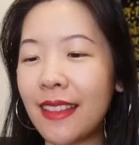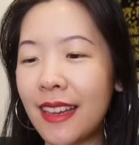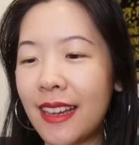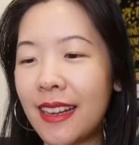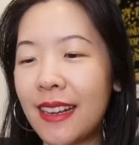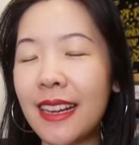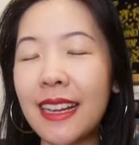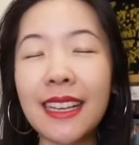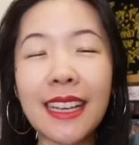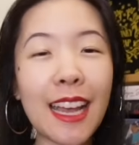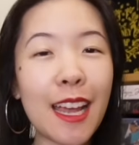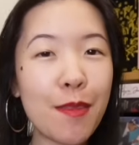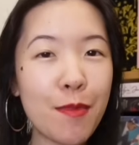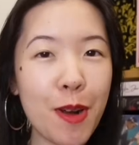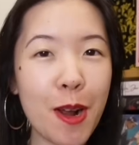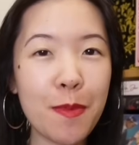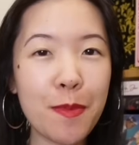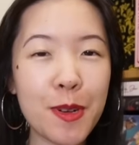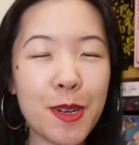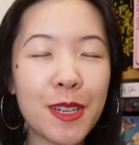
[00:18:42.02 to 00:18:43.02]
then Kate
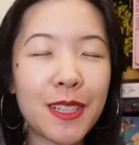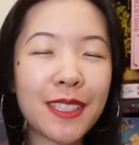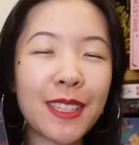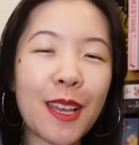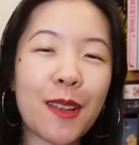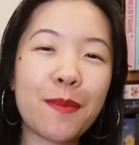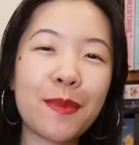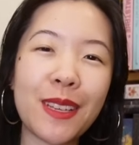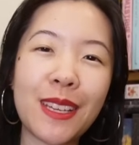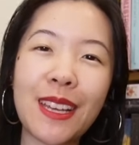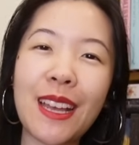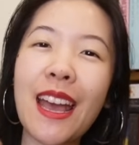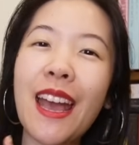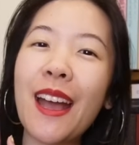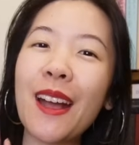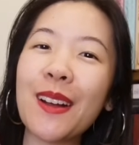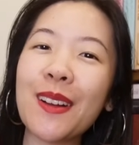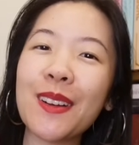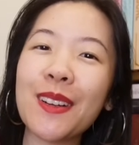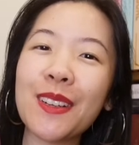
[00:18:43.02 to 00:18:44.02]
Bromberg sent me
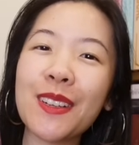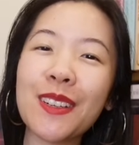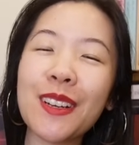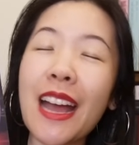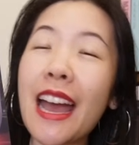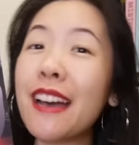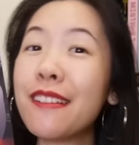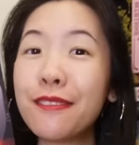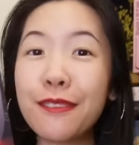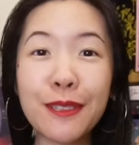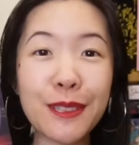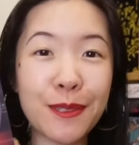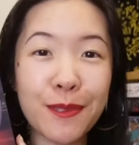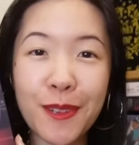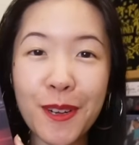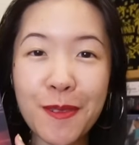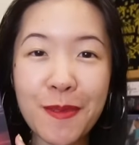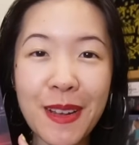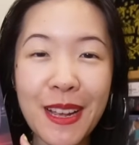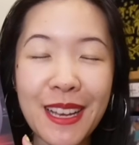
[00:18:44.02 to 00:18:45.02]
her F1
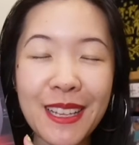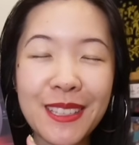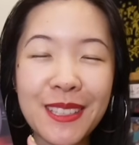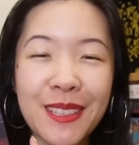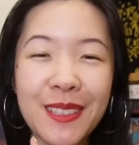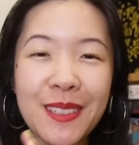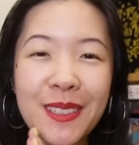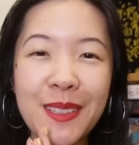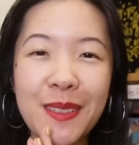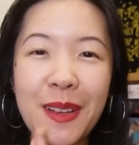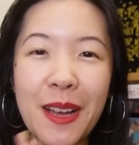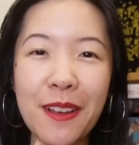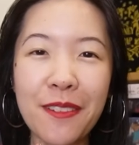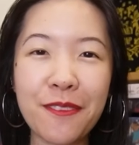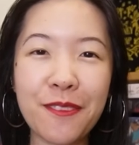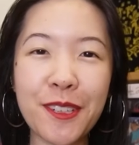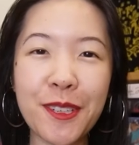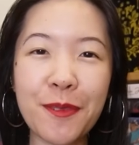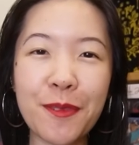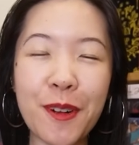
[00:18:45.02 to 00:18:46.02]
romance, her new
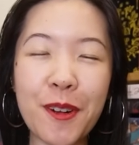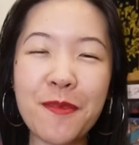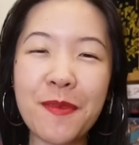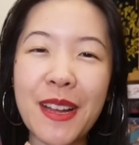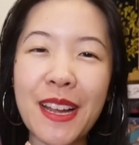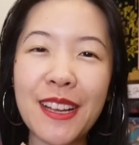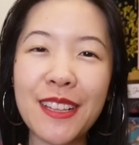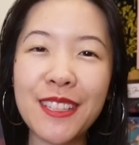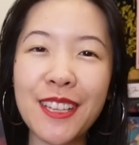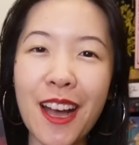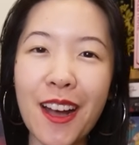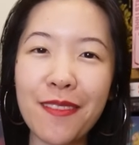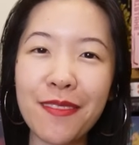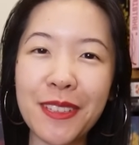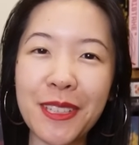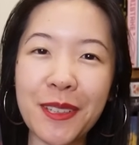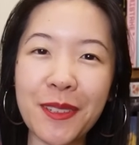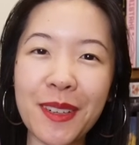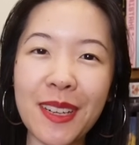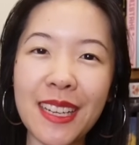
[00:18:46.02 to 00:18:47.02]
F1 romance, Off
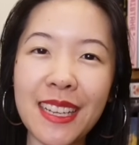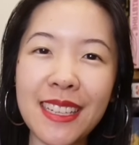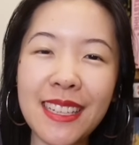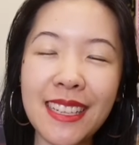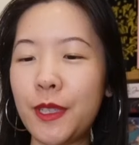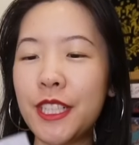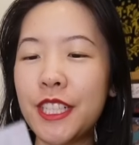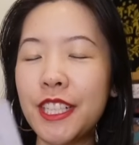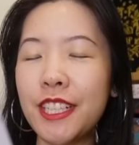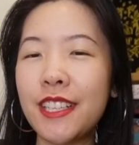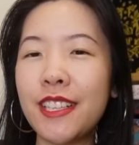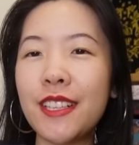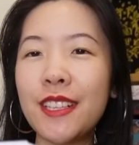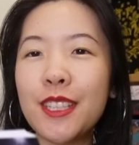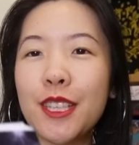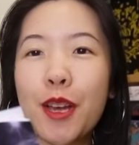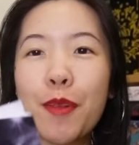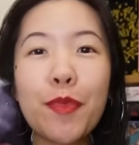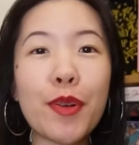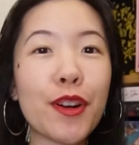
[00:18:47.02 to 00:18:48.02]
the Grid, which
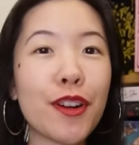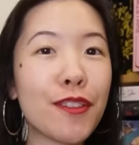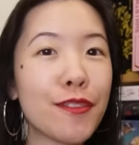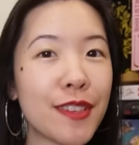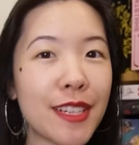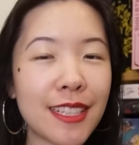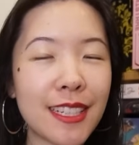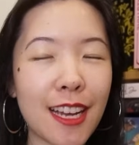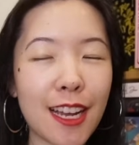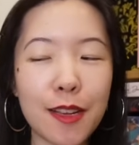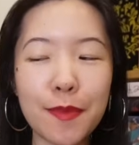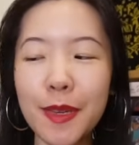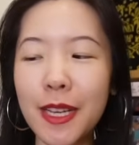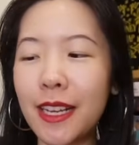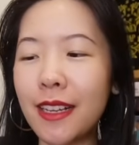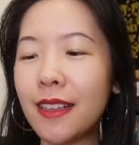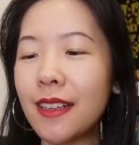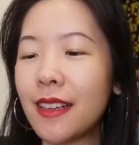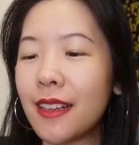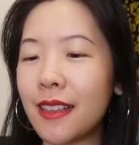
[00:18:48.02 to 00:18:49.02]
is perfect
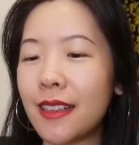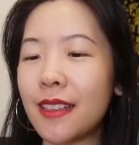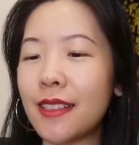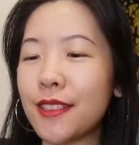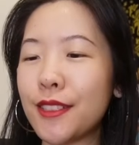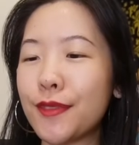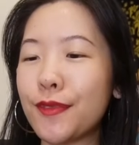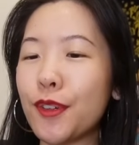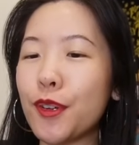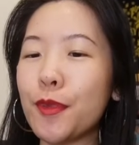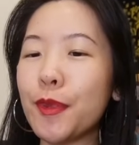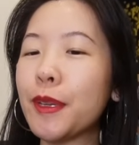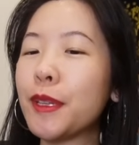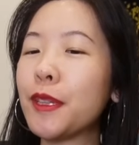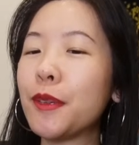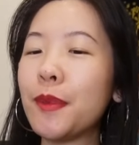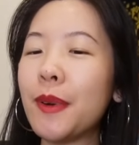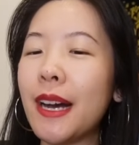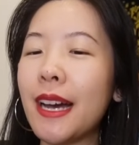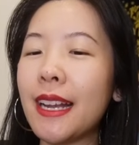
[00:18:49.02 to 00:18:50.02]
timing because
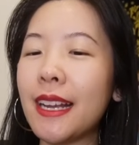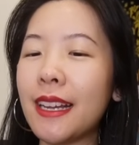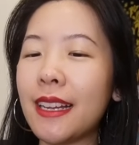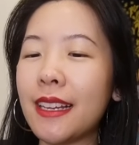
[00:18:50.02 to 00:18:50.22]
Formula One